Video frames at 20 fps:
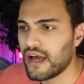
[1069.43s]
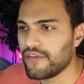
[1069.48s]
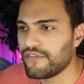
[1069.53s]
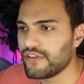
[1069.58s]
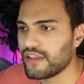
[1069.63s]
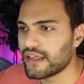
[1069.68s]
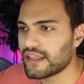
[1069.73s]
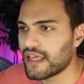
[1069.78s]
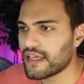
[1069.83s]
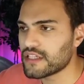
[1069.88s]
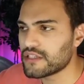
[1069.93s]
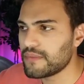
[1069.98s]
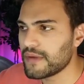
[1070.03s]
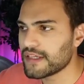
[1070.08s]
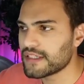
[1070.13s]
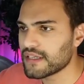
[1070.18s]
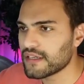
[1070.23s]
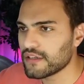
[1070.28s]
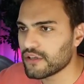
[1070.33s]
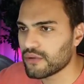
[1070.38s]
I feel like that just
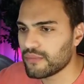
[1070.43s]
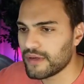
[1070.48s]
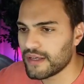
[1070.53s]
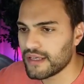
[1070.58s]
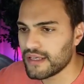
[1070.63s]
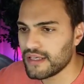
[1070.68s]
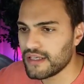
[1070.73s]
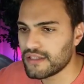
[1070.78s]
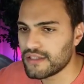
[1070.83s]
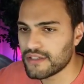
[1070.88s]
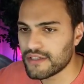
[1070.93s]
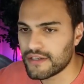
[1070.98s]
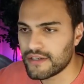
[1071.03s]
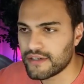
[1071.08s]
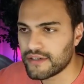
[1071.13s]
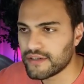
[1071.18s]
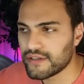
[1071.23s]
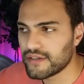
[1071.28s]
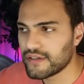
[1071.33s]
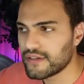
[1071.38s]
makes it a little bit
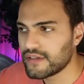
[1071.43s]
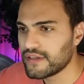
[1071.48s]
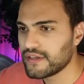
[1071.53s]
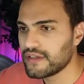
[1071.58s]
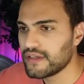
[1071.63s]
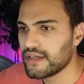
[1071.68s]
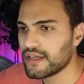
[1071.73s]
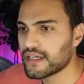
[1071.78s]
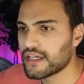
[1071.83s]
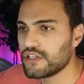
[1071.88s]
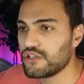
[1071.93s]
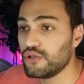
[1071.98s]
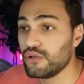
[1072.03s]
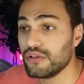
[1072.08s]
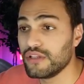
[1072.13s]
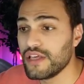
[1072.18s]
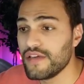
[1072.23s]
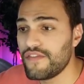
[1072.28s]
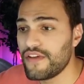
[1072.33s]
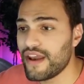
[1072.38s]
easier. Because you
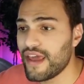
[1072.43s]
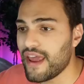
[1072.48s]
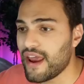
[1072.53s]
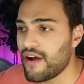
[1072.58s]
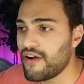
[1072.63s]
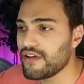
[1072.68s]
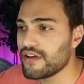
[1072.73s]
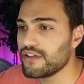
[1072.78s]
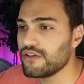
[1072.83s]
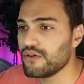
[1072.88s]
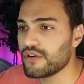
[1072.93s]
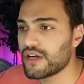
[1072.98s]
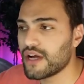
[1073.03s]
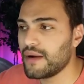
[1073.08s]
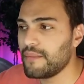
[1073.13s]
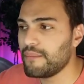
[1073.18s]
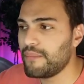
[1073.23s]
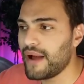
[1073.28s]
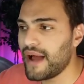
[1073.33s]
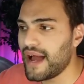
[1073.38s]
leave an area and you
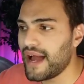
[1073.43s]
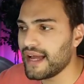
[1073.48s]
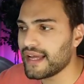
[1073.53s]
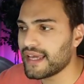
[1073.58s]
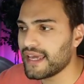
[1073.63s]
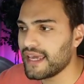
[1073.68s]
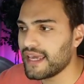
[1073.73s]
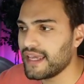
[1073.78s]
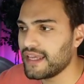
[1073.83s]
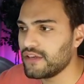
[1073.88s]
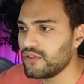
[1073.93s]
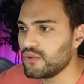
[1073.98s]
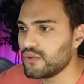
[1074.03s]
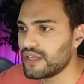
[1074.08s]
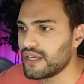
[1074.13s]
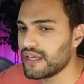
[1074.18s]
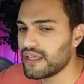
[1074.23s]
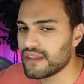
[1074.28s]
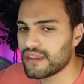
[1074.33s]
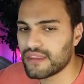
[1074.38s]
come back and you
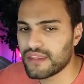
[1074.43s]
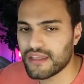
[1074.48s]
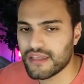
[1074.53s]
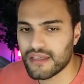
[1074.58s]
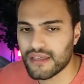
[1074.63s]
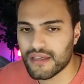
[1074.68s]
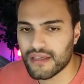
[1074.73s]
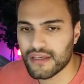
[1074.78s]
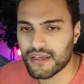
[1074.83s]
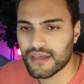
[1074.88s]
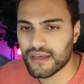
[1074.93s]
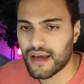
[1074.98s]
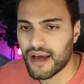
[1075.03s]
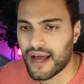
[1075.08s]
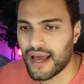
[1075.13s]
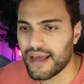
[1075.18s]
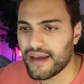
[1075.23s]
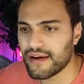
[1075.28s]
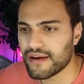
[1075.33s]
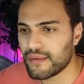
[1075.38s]
get the
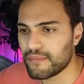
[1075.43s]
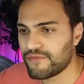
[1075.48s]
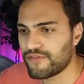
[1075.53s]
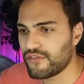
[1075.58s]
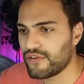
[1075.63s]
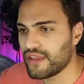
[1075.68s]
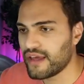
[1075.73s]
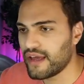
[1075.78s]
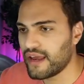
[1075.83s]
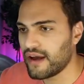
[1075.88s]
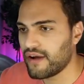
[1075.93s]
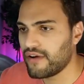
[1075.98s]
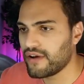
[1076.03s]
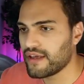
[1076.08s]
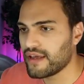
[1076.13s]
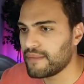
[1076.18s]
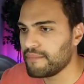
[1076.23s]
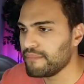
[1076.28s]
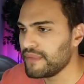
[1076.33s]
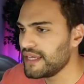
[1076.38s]
item for that
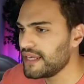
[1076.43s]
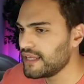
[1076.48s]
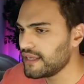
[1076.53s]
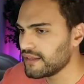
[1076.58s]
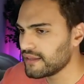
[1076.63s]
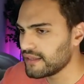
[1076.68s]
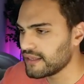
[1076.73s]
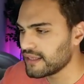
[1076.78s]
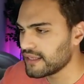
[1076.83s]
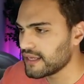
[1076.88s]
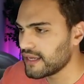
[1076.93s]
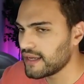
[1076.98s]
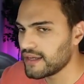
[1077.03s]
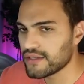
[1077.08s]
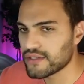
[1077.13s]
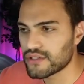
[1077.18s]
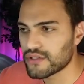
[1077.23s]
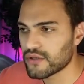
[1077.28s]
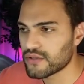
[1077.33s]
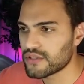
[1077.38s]
area immediately
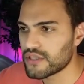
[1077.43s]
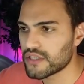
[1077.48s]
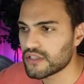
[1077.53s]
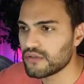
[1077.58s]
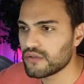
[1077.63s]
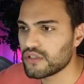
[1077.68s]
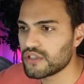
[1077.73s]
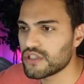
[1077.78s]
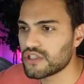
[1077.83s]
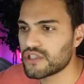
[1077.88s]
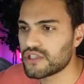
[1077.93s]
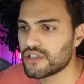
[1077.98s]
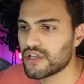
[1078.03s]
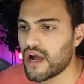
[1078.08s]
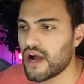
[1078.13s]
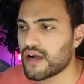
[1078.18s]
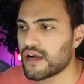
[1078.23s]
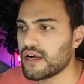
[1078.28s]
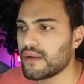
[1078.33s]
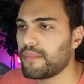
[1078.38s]
again. So it's like you can just
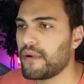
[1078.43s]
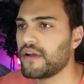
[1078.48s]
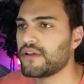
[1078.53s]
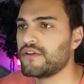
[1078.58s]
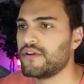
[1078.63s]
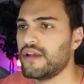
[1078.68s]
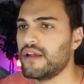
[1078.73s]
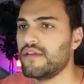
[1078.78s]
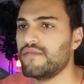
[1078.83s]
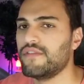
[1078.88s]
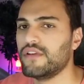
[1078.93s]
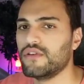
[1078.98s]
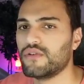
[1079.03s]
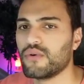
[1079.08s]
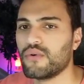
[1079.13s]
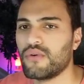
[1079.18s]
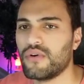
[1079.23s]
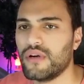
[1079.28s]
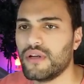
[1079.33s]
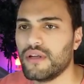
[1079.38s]
stock up on your
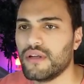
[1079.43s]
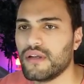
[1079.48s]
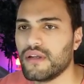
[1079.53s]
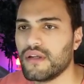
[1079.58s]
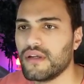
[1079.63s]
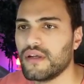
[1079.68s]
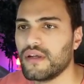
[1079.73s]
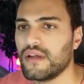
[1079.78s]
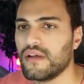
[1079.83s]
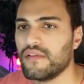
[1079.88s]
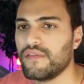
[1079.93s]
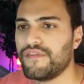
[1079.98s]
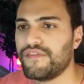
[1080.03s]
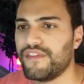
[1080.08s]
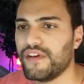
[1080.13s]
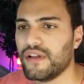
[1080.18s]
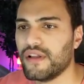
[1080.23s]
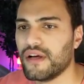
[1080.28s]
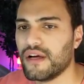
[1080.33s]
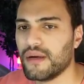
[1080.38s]
inventory,
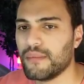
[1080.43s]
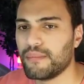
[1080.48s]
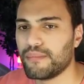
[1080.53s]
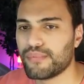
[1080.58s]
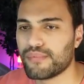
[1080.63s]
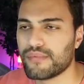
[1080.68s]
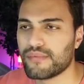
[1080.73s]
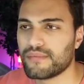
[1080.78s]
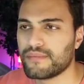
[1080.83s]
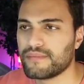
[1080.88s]
fill up.